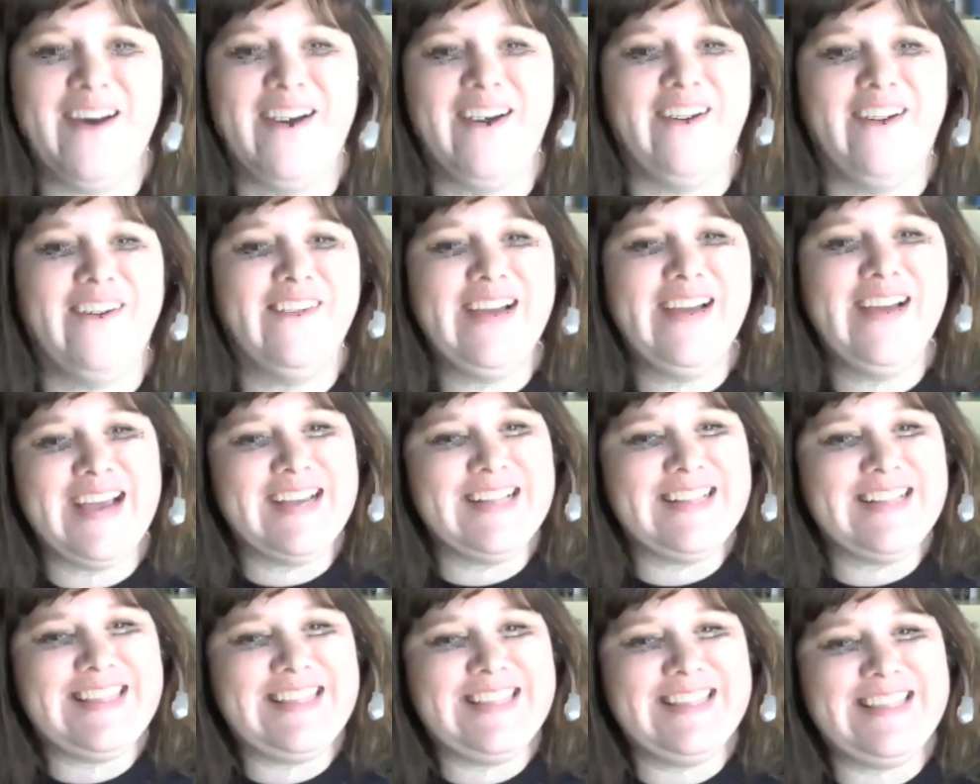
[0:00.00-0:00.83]

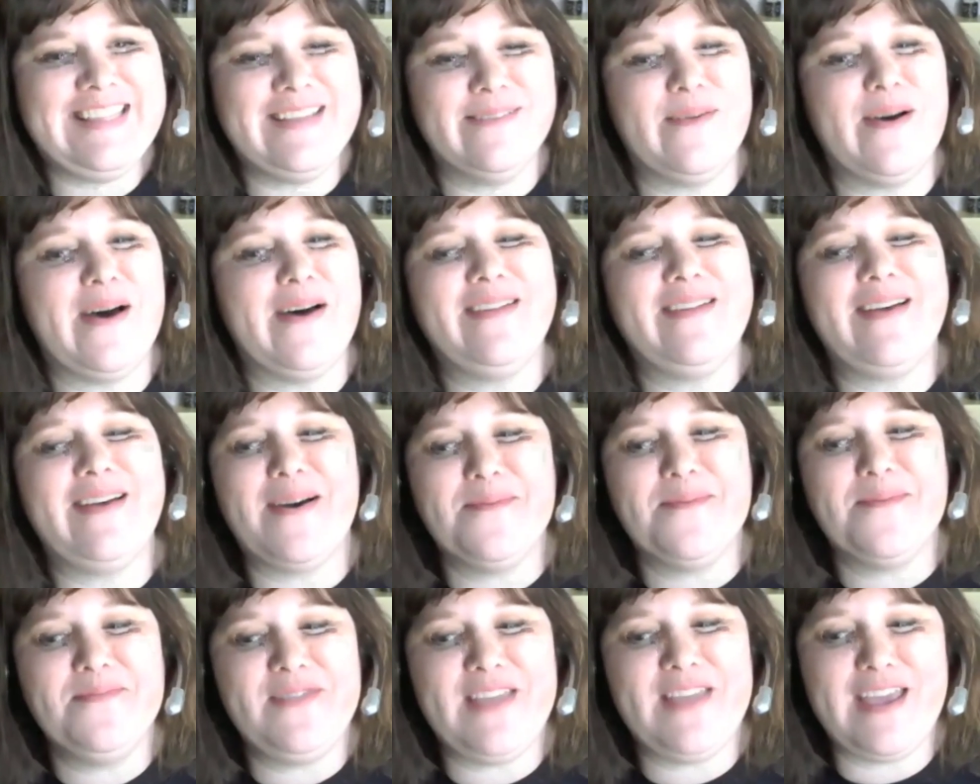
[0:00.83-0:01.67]
Okay. Well,
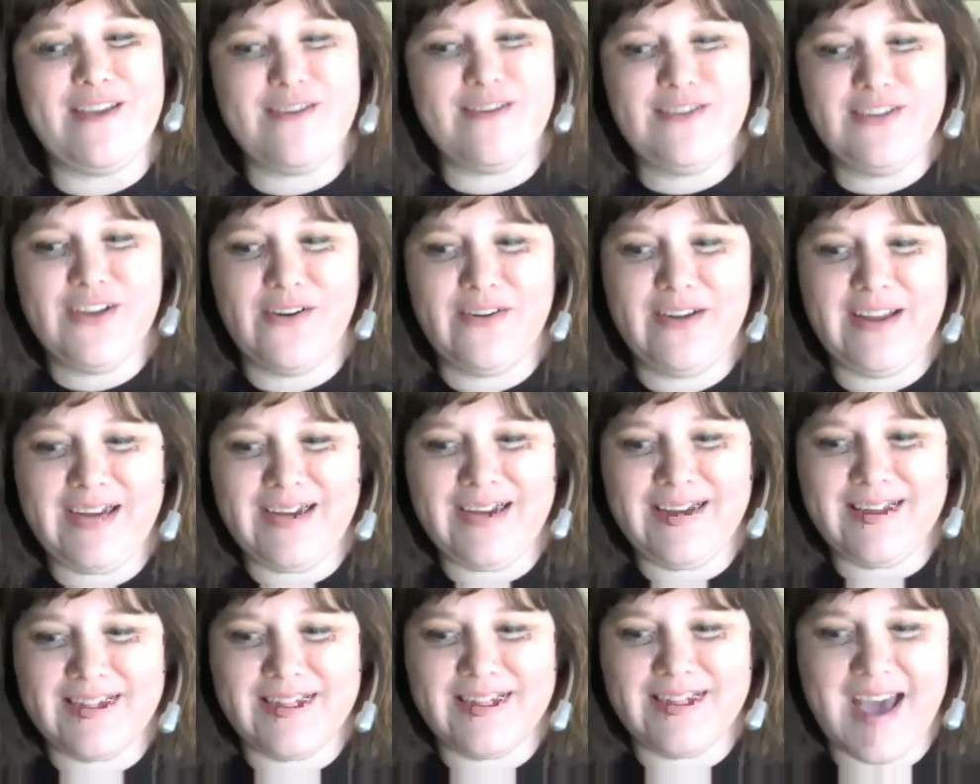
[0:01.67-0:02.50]
um, thank you,
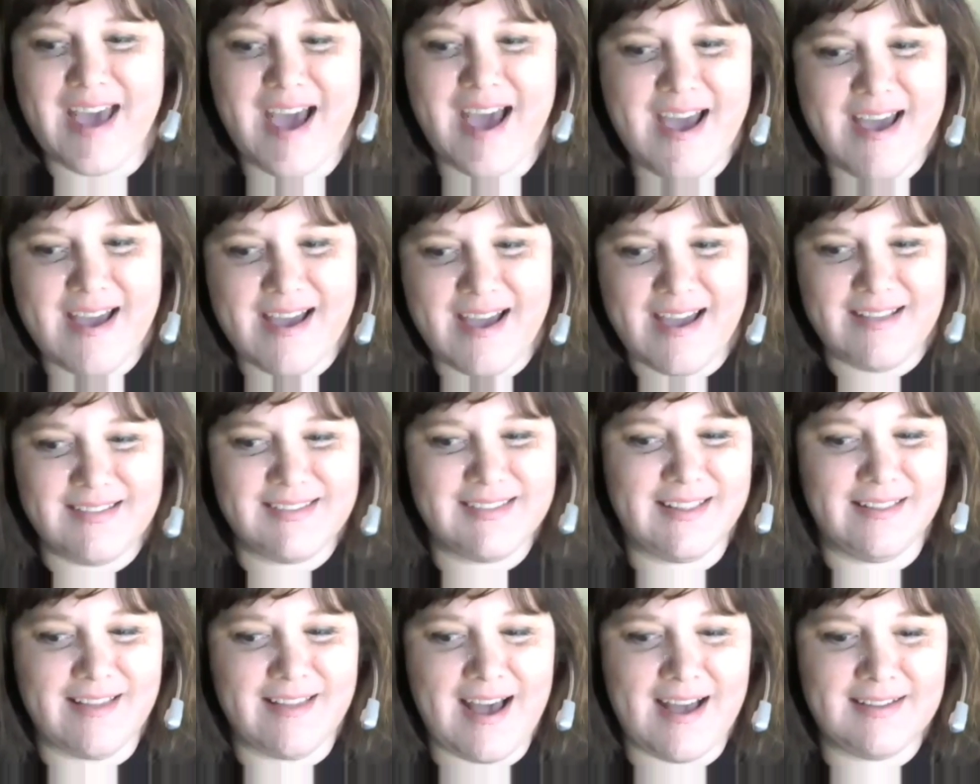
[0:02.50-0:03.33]
Tony. That is
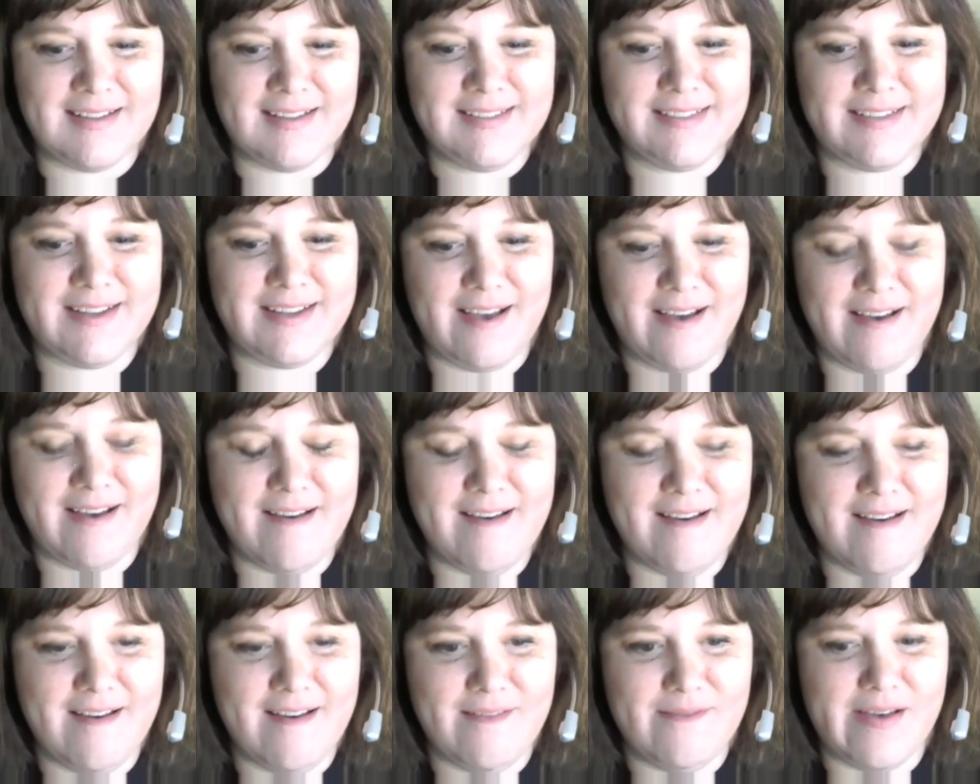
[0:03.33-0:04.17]
the last
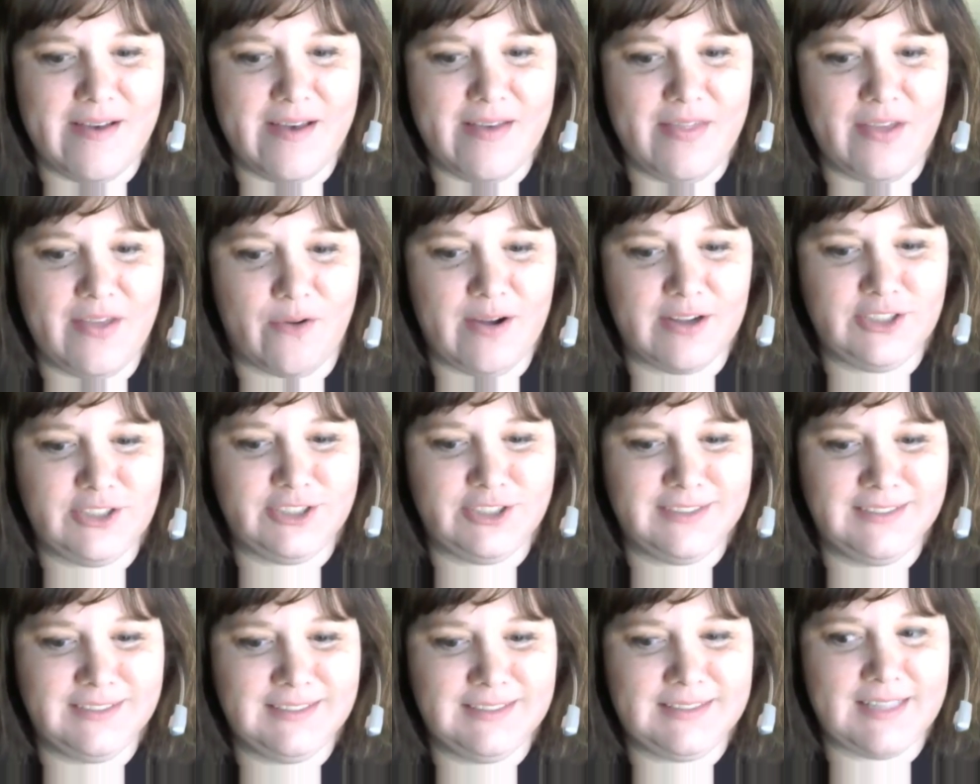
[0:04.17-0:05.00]
of the
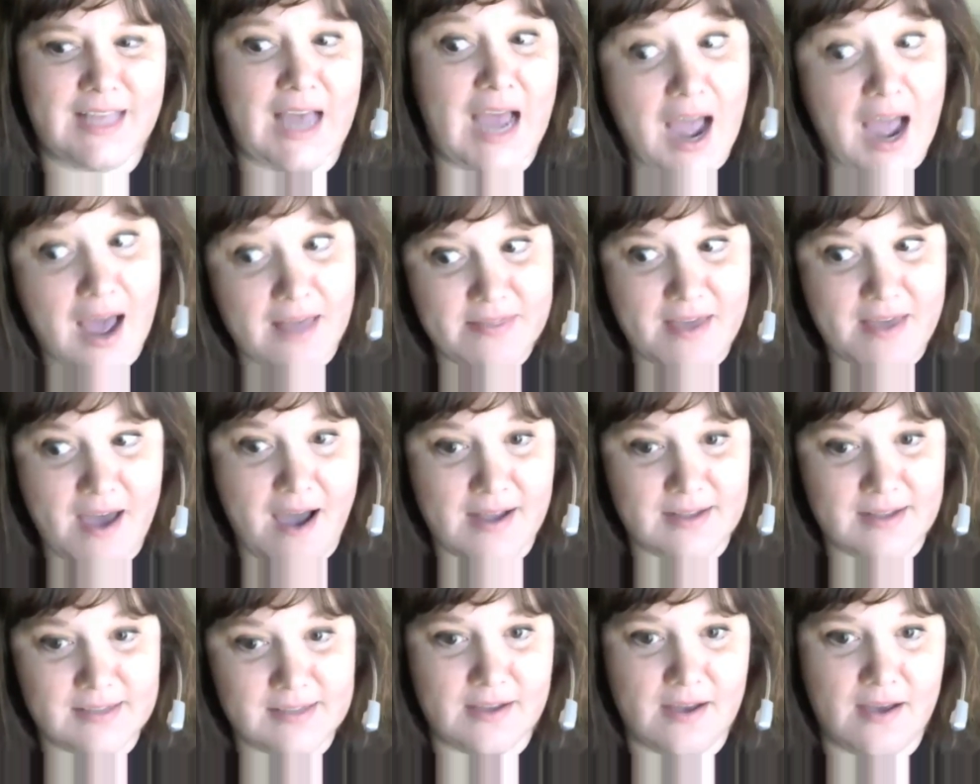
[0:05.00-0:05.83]
questions that, that
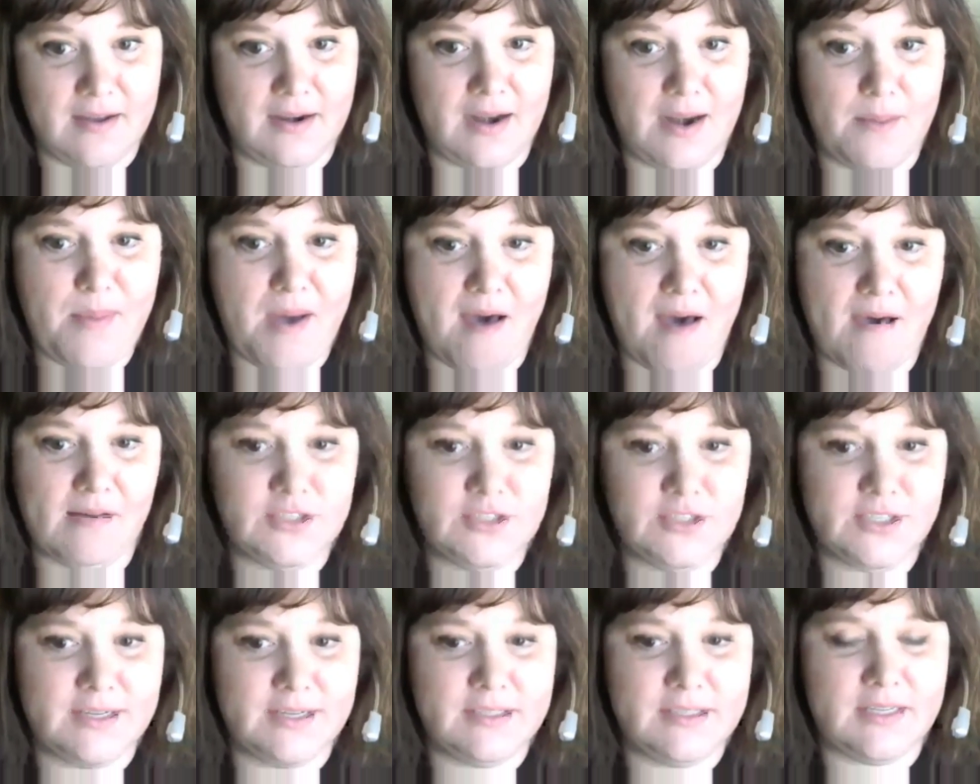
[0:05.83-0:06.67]
I saw, and I
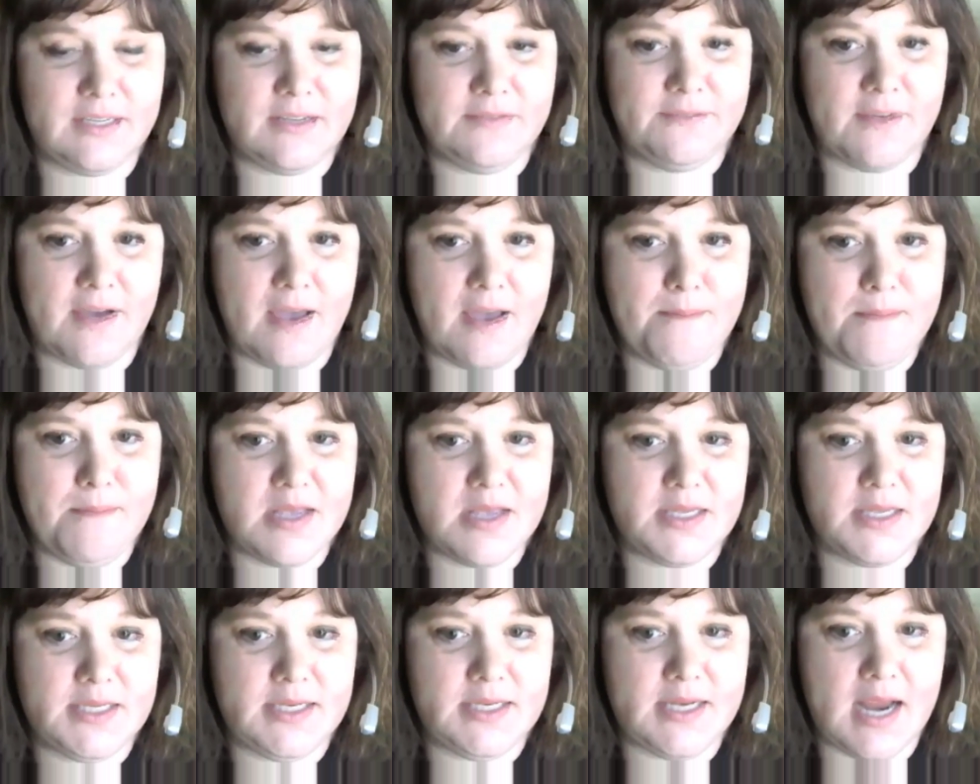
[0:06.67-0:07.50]
apologize if I
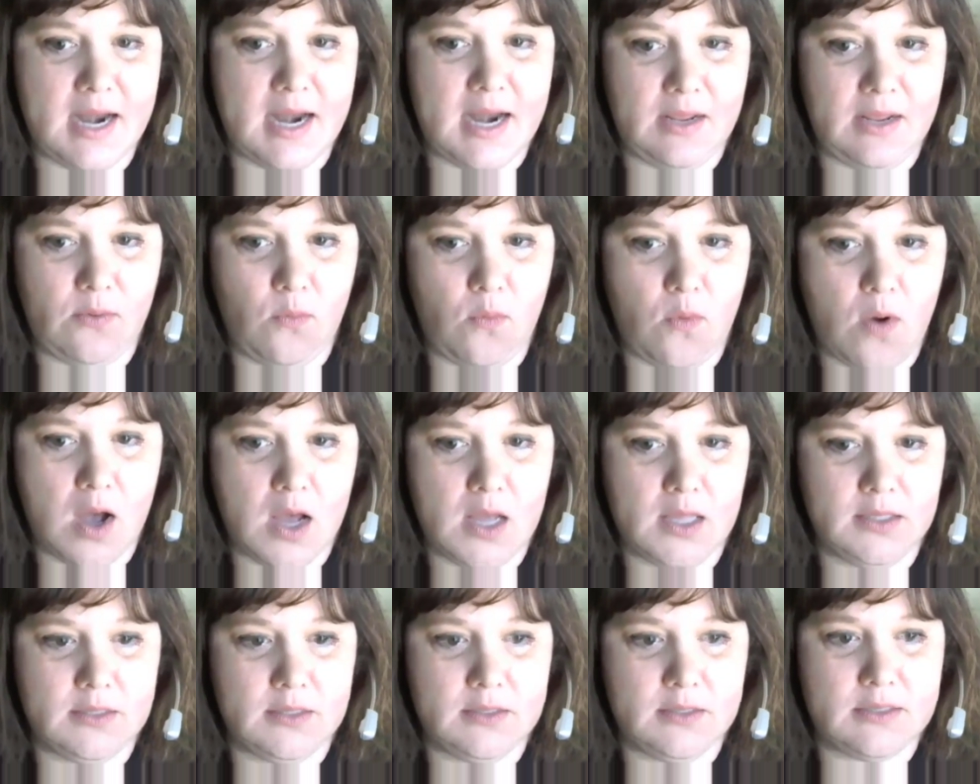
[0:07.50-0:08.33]
missed
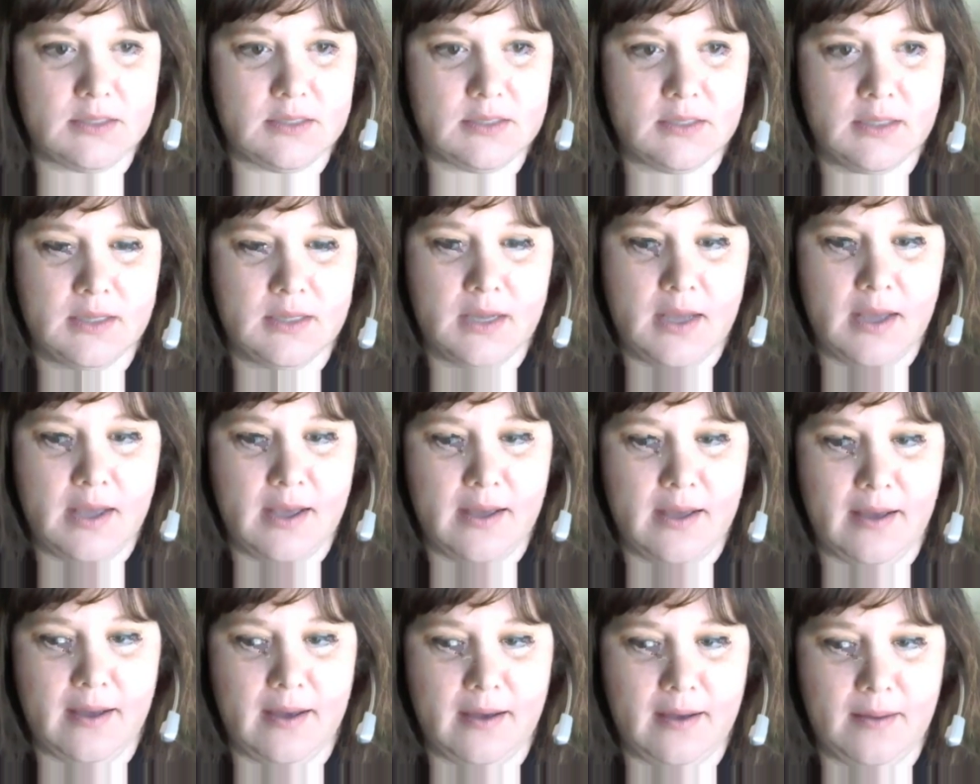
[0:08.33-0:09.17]
anyone's
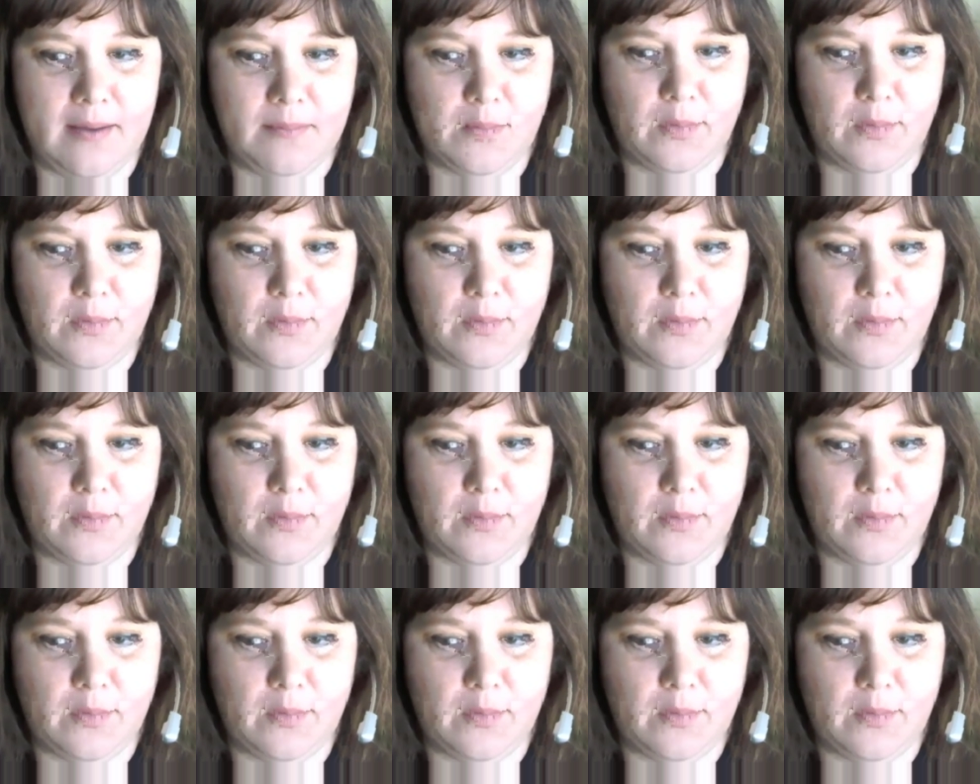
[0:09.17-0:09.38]
um,